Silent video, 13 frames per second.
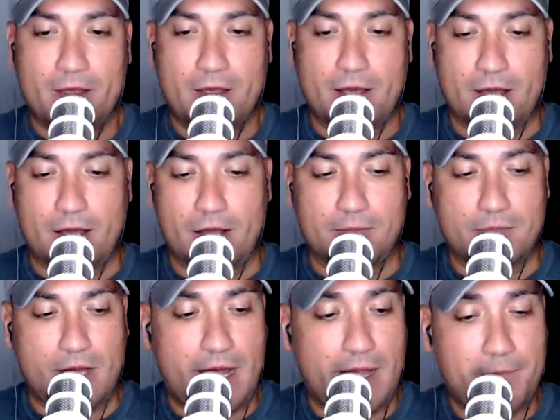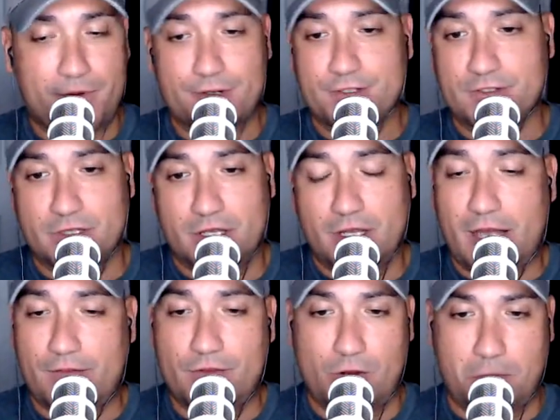I personally
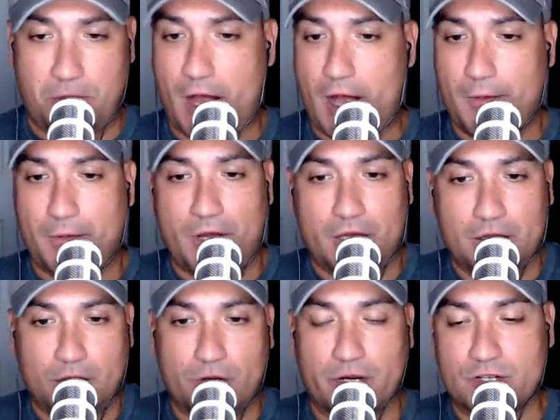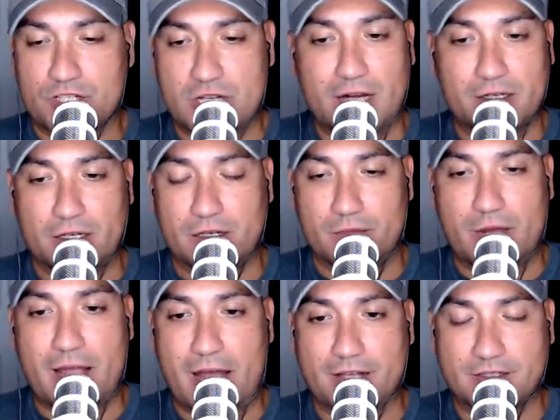have no problem unloading a shotgun in my
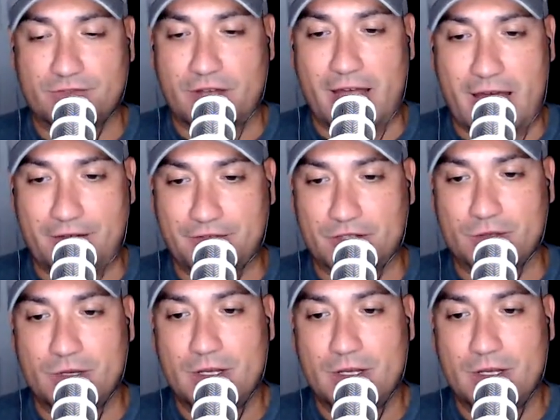house if I have to.